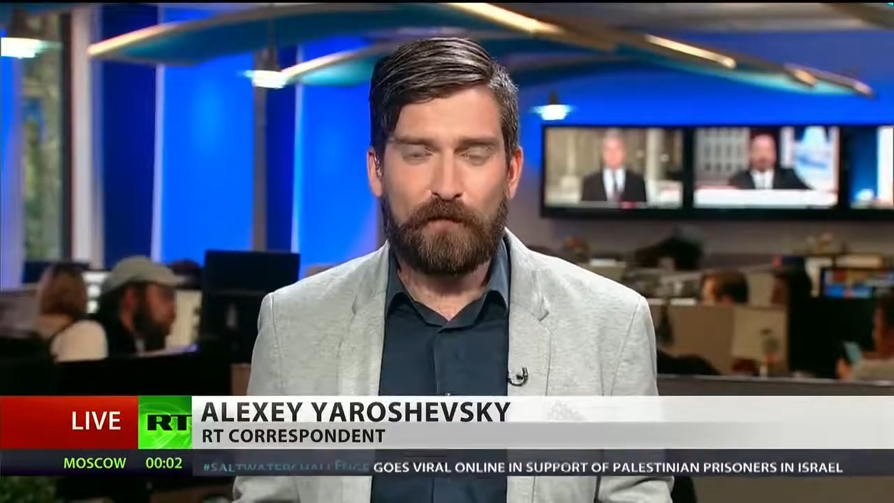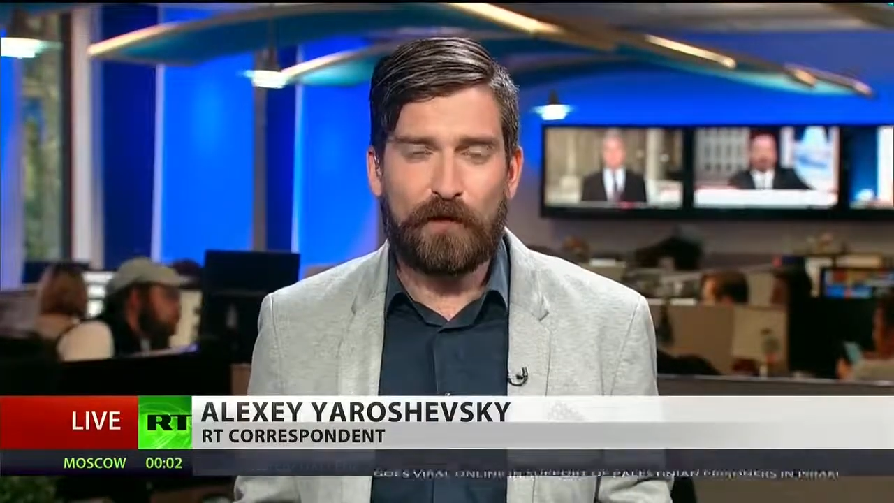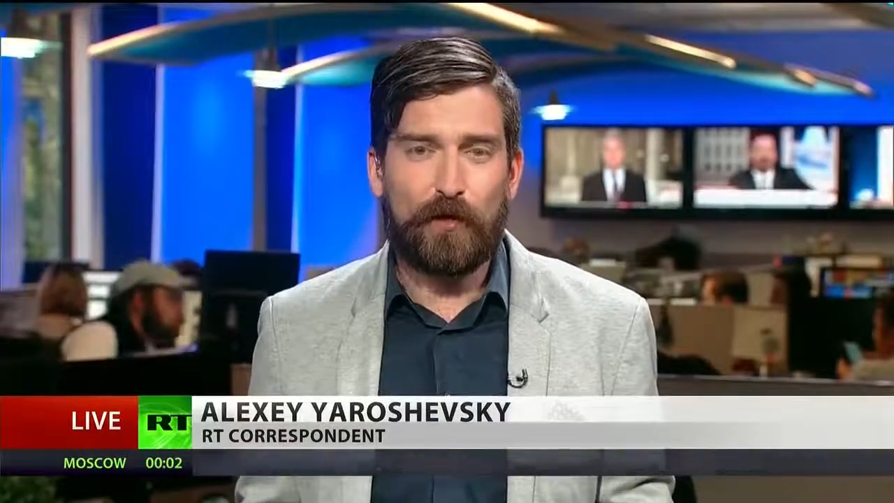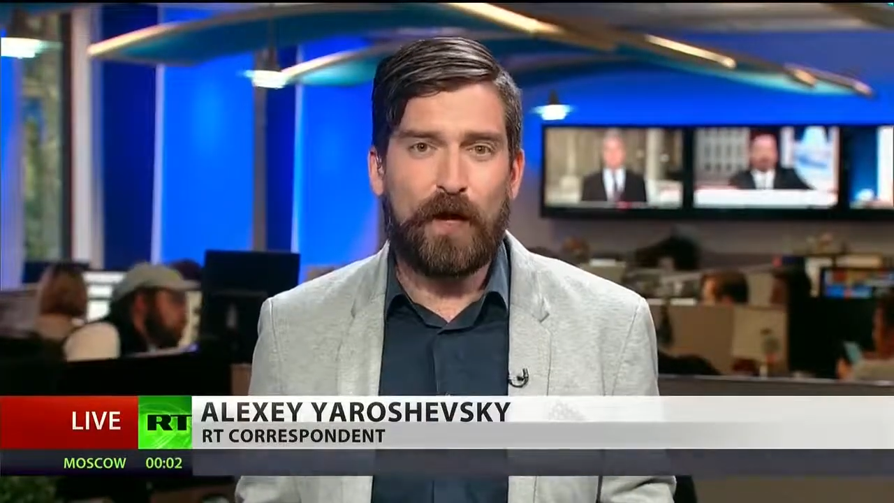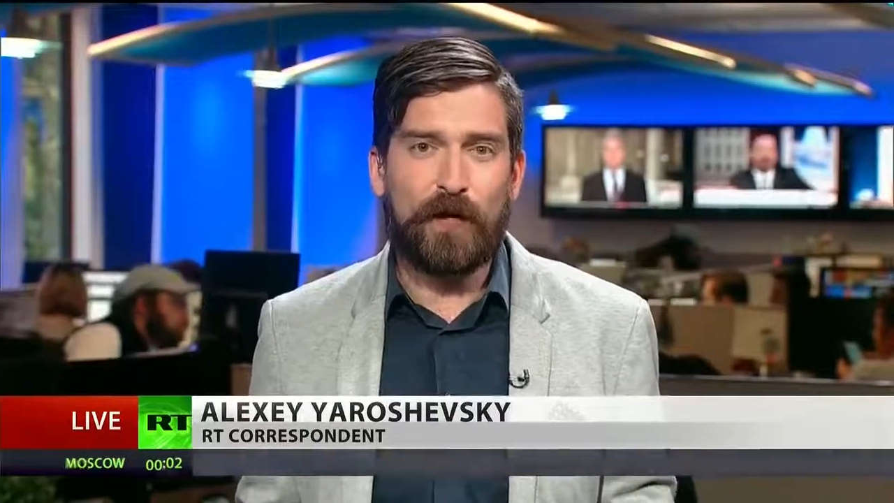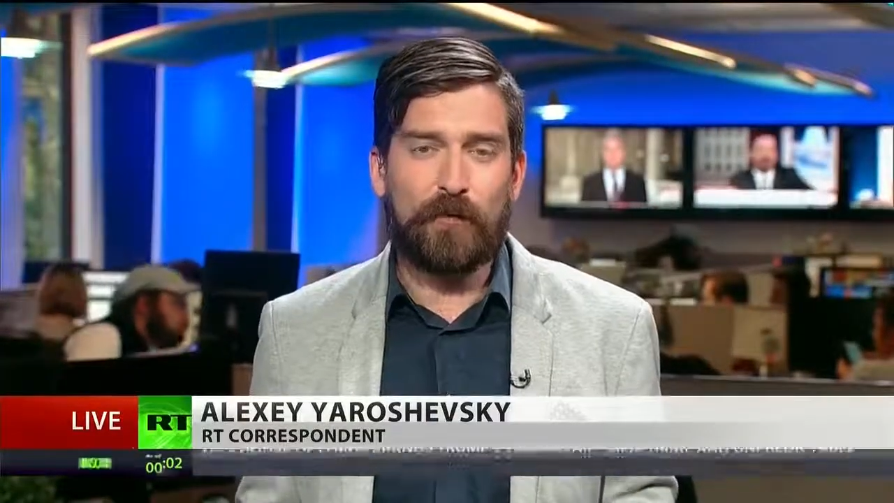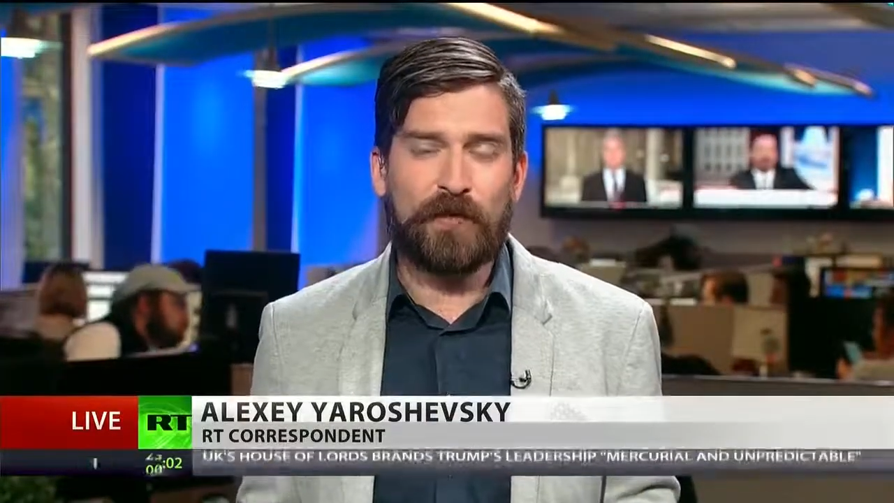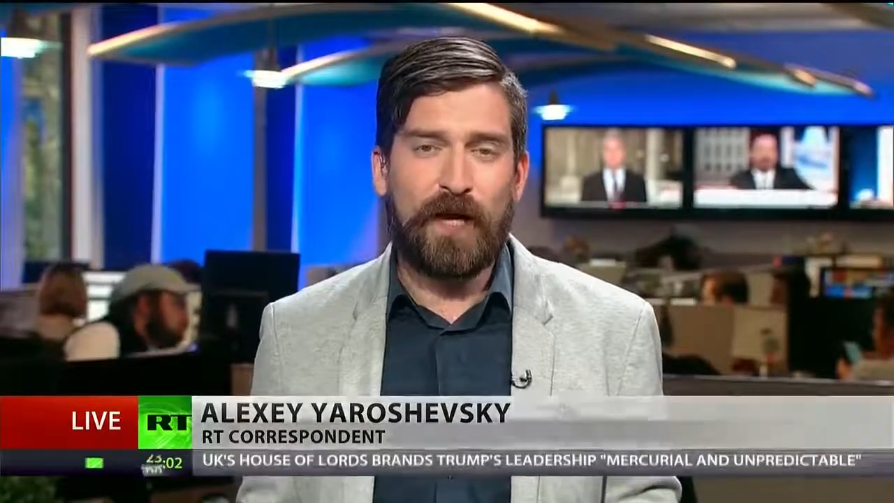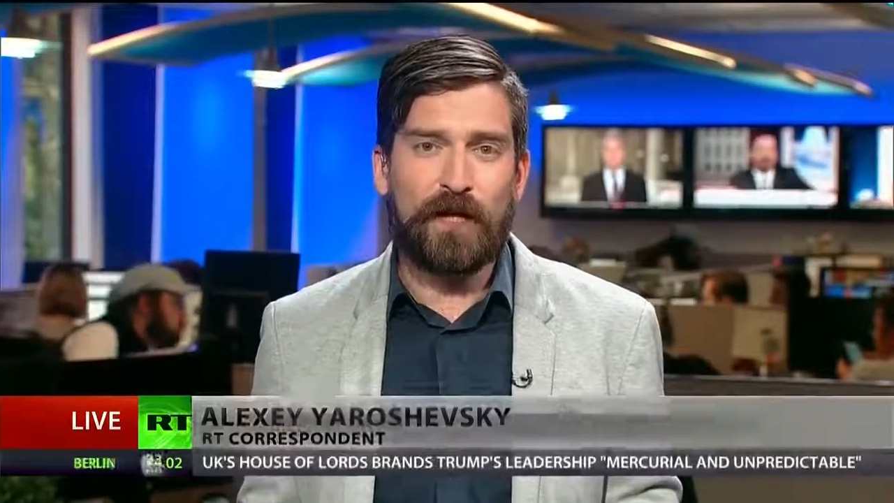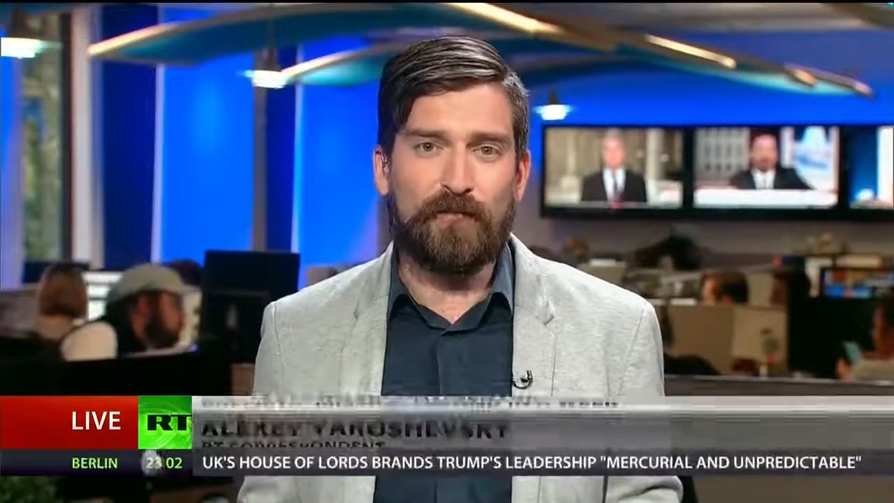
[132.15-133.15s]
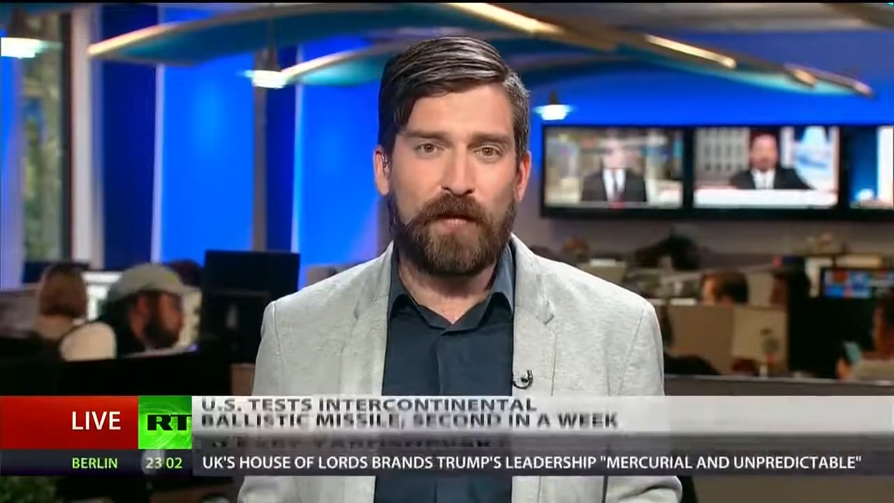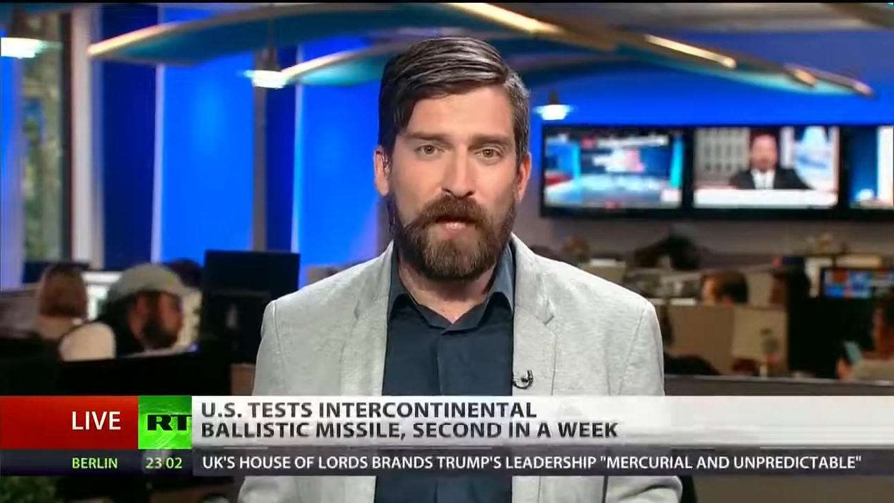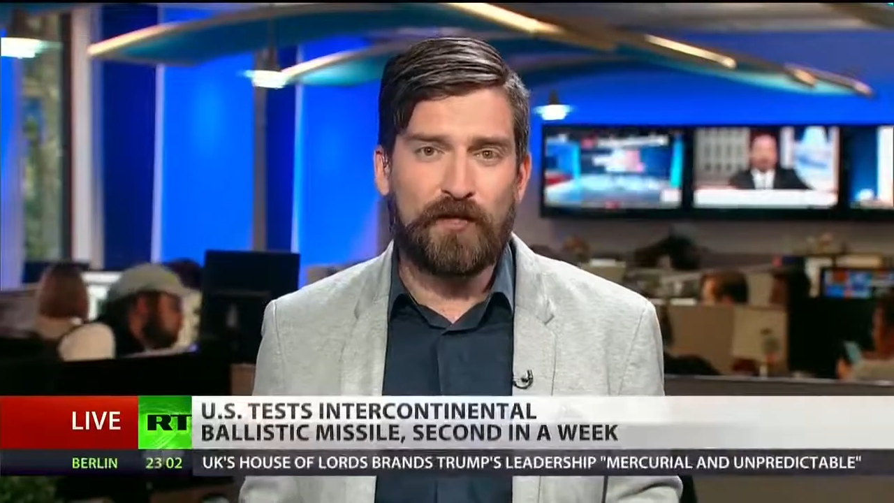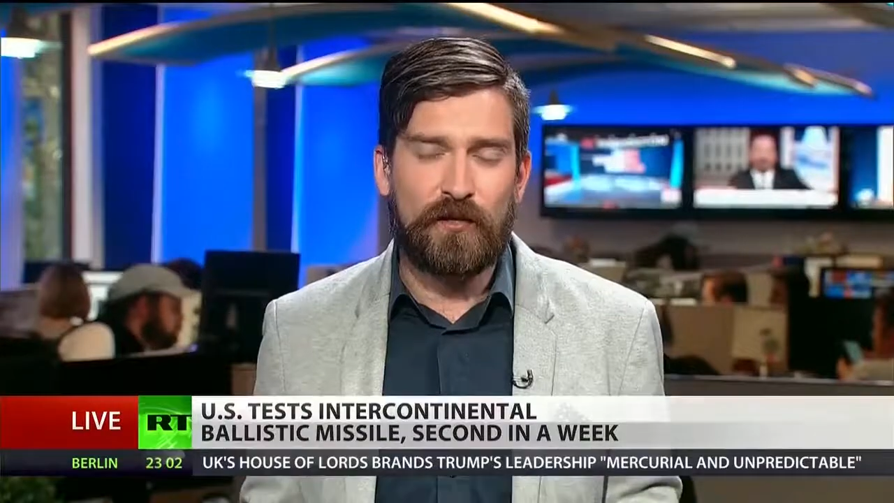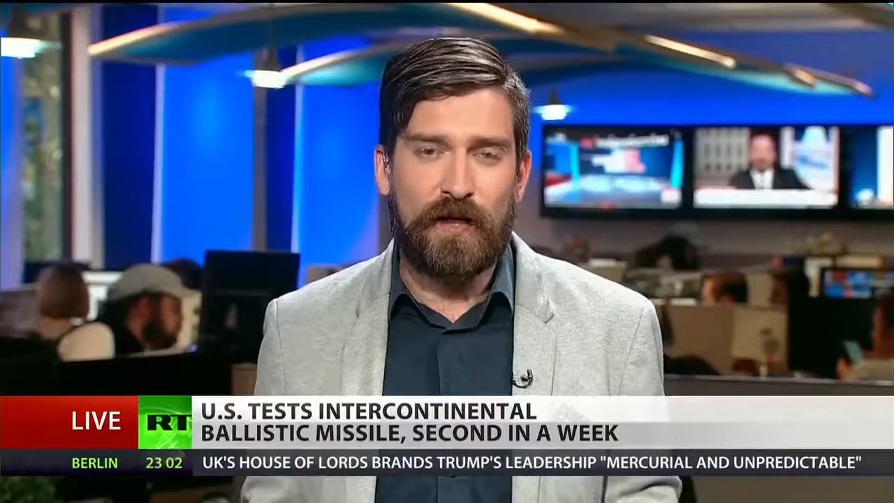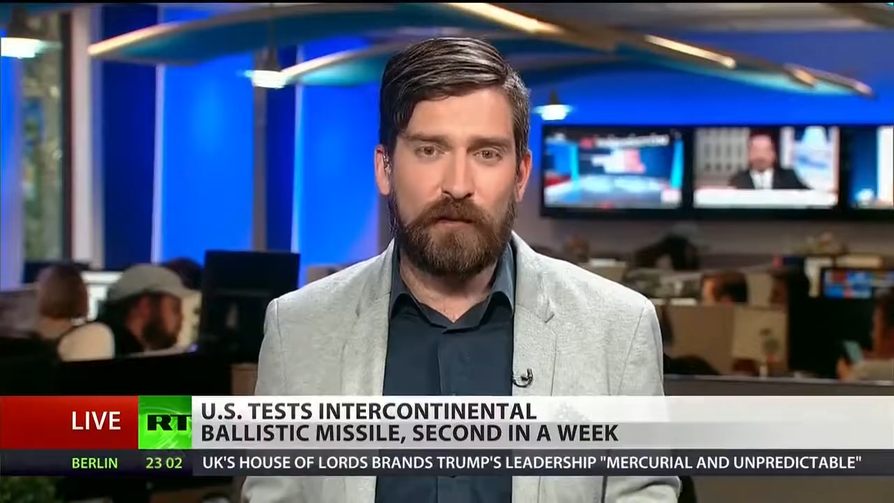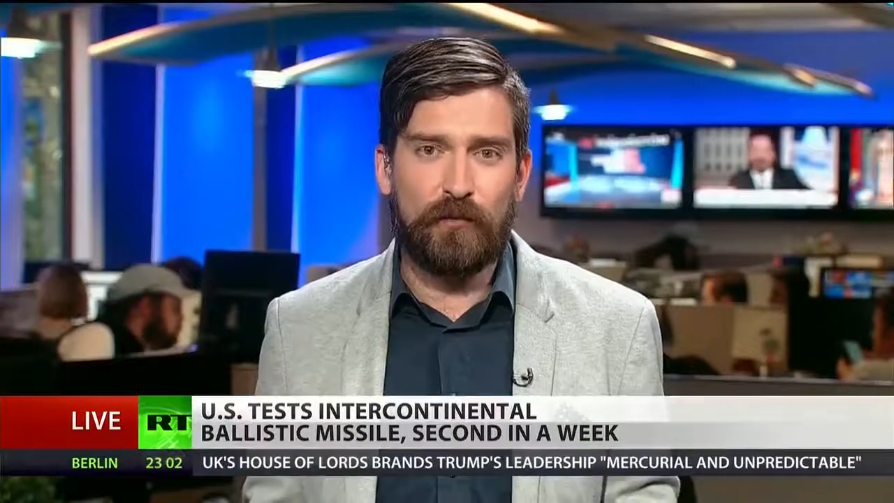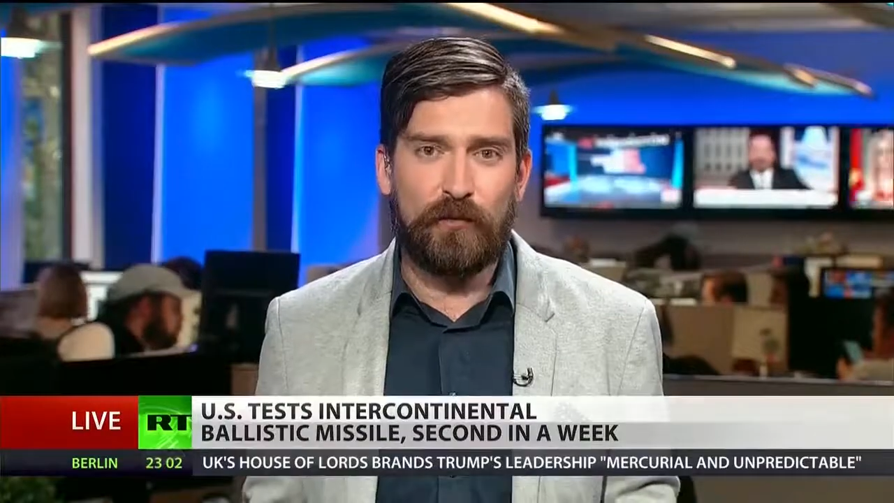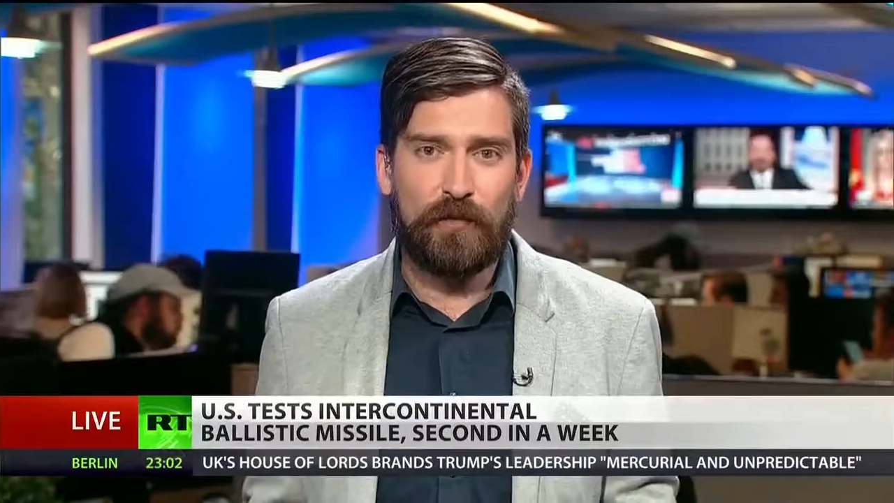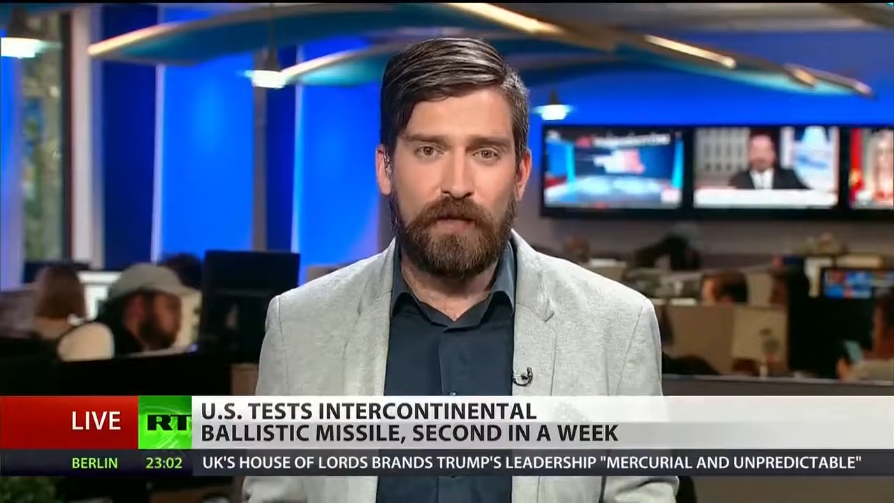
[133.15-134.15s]
figure out what kind of reaction that
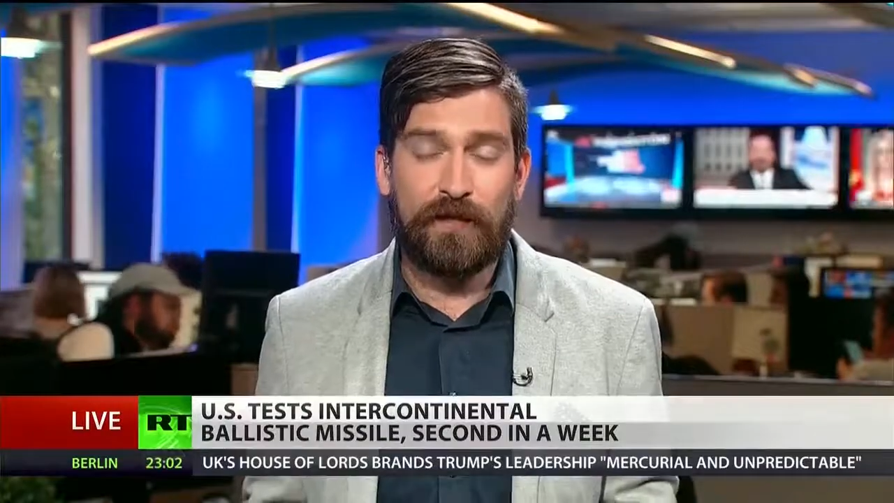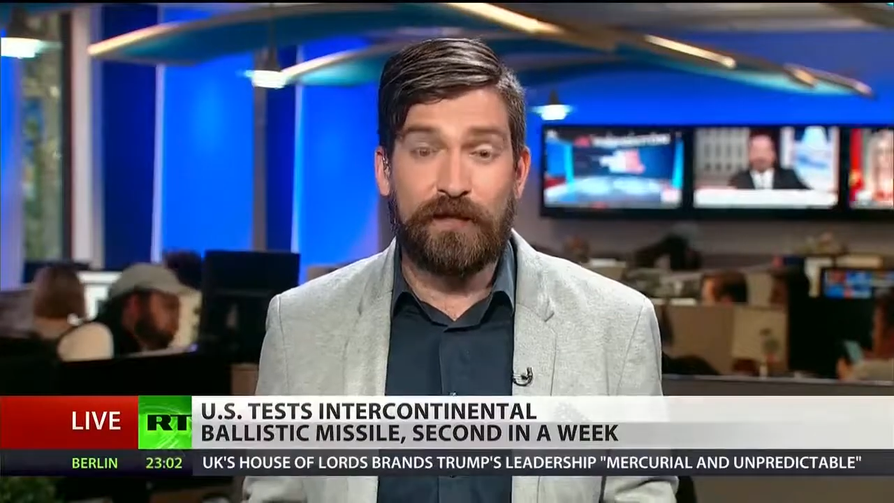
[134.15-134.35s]
would be,